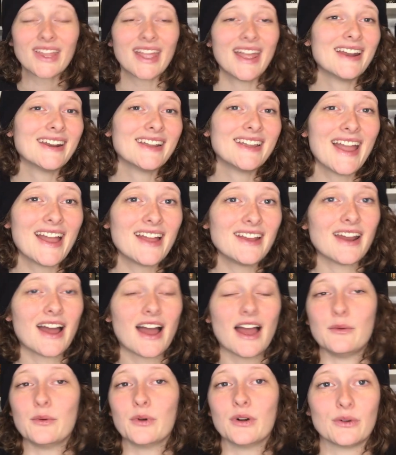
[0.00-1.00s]
And again,
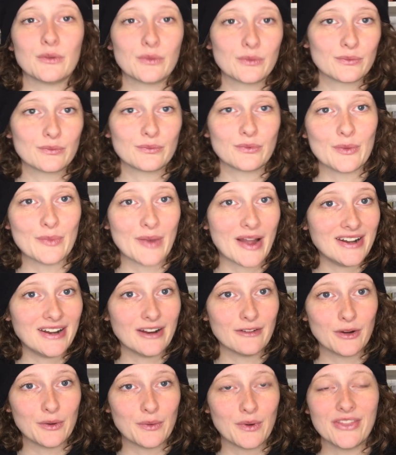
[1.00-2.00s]
I will remind
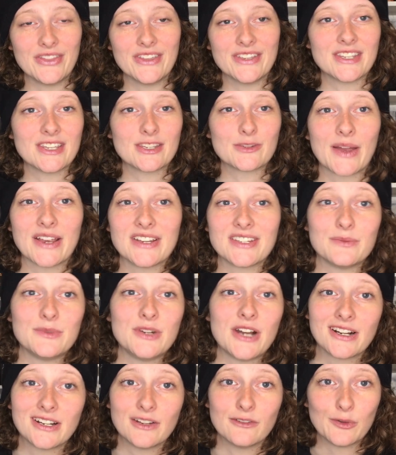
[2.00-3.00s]
everyone this is my
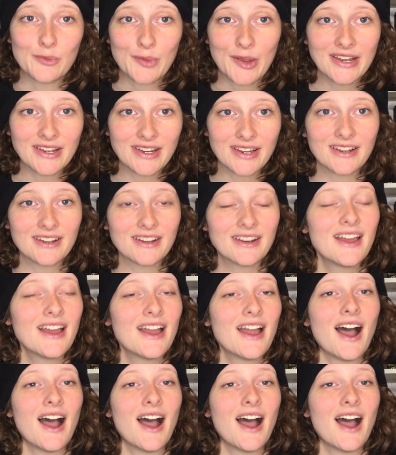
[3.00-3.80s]
subjective opinion,